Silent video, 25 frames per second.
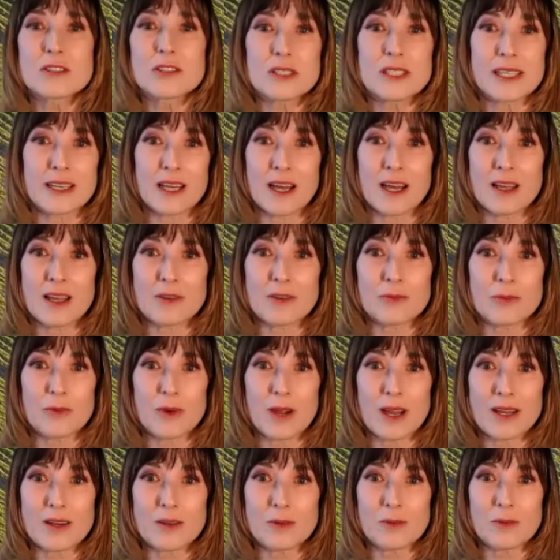And
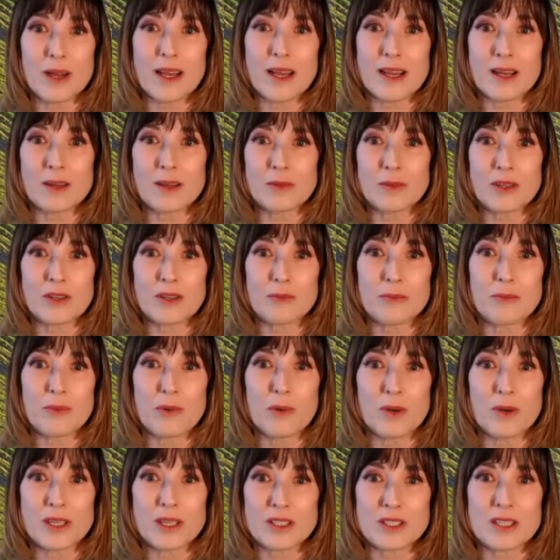right away, I'm going to
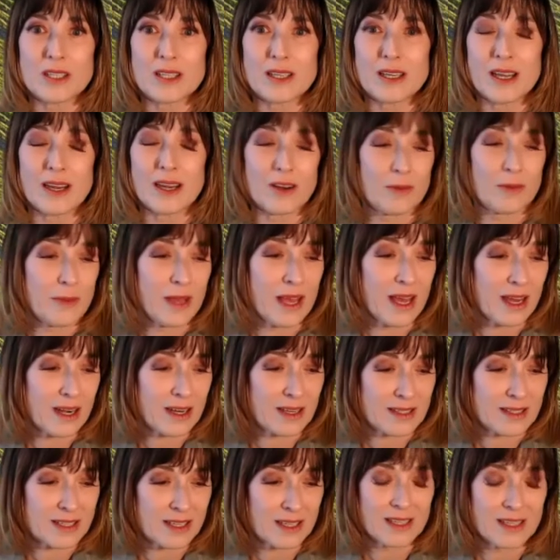point to the
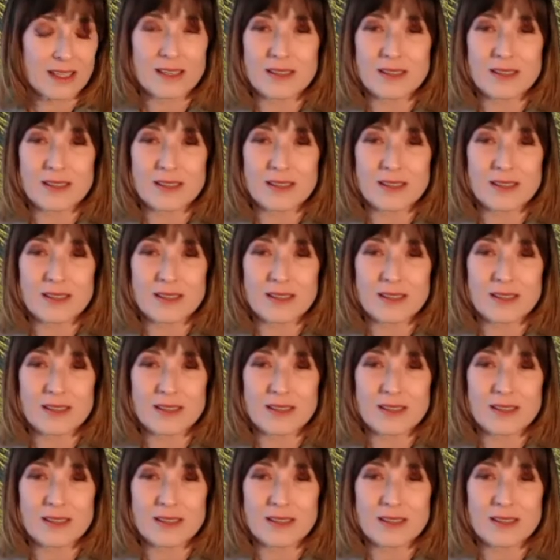aromatics.